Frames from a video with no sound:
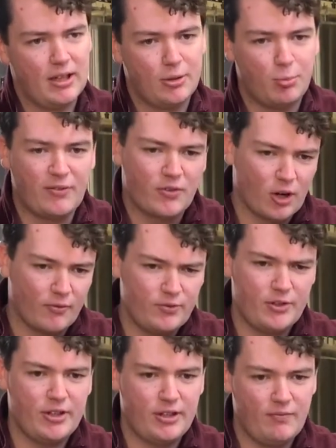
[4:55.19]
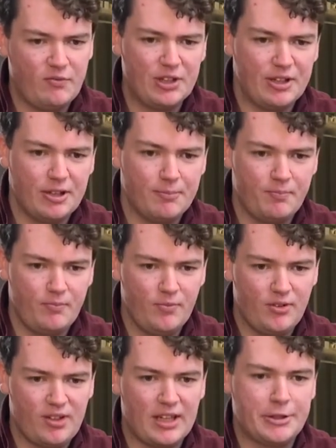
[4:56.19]
We've got the
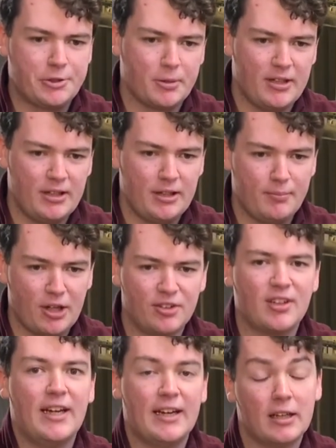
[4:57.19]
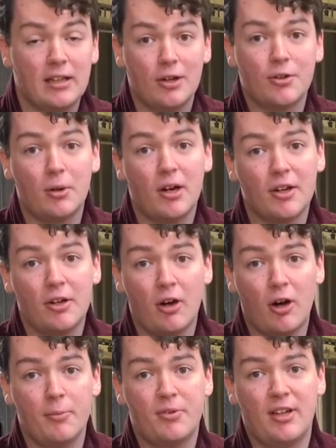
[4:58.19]
Citra, Mosaic and Eldorado
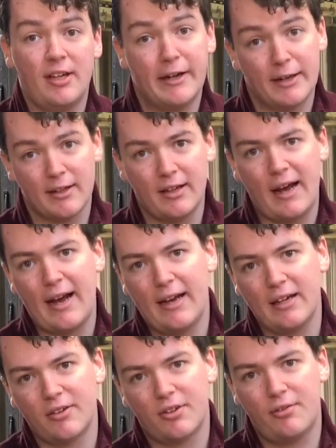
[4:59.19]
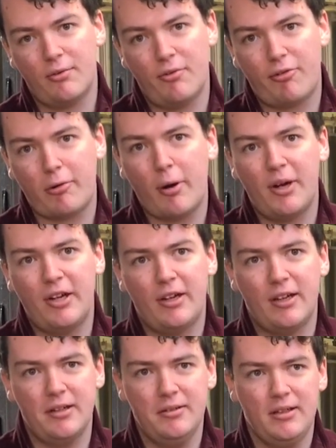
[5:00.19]
hops in, and from
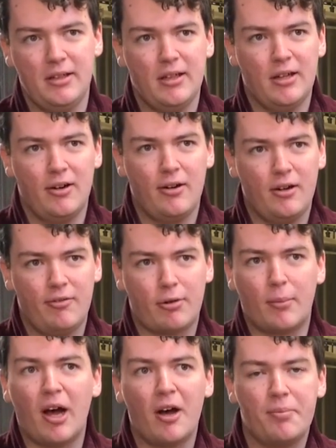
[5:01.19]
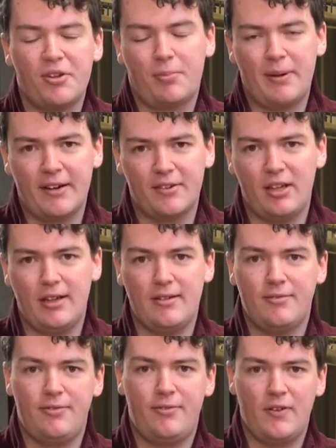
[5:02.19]
a from our
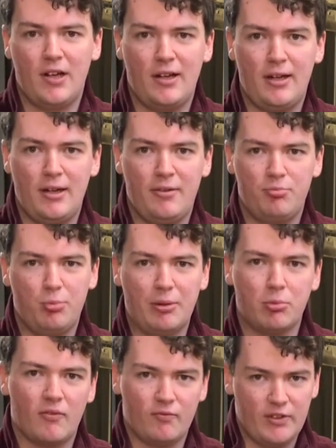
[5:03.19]
perspective, we want the